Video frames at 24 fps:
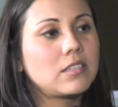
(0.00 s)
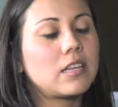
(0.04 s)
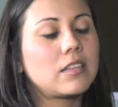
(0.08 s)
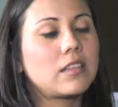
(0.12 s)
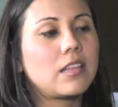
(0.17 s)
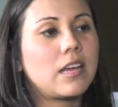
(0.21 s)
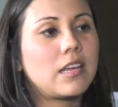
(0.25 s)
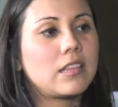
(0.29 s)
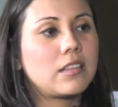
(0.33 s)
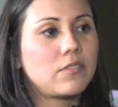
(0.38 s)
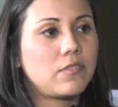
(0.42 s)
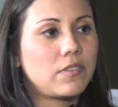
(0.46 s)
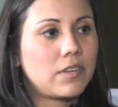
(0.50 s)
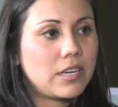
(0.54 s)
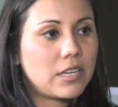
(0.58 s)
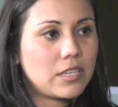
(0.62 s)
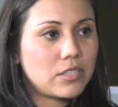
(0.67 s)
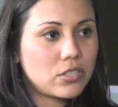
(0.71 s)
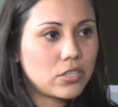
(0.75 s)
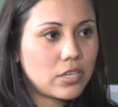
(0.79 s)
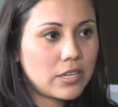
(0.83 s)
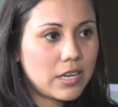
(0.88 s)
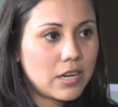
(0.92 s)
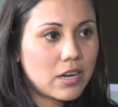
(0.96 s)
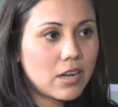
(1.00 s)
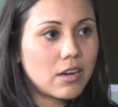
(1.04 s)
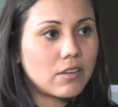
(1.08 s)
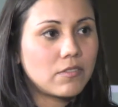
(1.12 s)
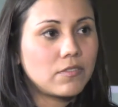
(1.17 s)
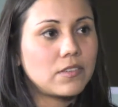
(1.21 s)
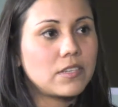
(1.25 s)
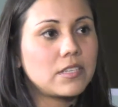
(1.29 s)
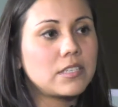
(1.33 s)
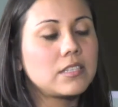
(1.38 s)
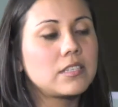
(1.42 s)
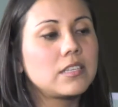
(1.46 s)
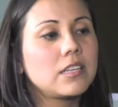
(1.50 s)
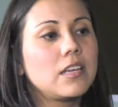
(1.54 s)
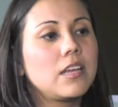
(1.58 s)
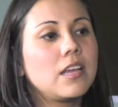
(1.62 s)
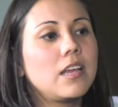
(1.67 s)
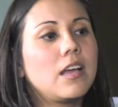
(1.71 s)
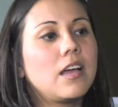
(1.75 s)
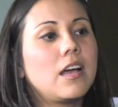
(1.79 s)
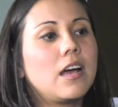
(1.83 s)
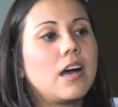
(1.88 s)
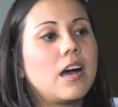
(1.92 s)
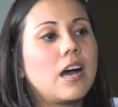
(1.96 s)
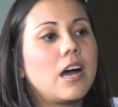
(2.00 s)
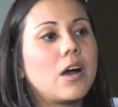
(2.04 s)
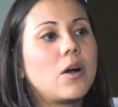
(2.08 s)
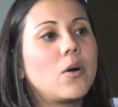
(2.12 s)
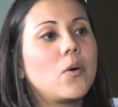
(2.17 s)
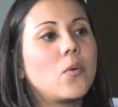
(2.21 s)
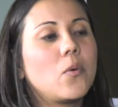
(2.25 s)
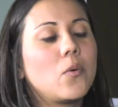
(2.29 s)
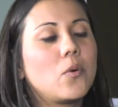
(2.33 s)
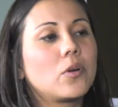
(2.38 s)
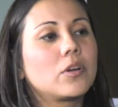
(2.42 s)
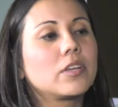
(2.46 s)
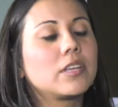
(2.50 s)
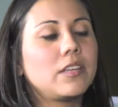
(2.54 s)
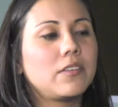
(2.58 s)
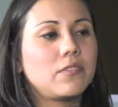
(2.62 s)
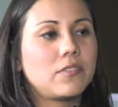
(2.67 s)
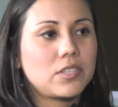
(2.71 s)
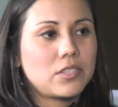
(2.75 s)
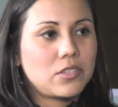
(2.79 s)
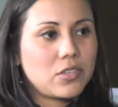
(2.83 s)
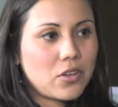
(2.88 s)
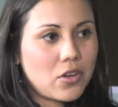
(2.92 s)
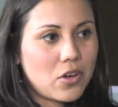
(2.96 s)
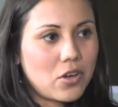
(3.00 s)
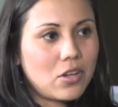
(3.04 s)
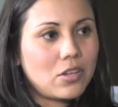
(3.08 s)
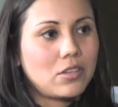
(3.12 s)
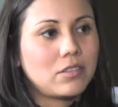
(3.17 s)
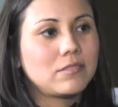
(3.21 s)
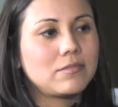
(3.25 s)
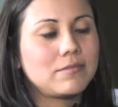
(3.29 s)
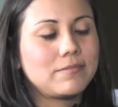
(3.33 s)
at the financial aid office or give us a call.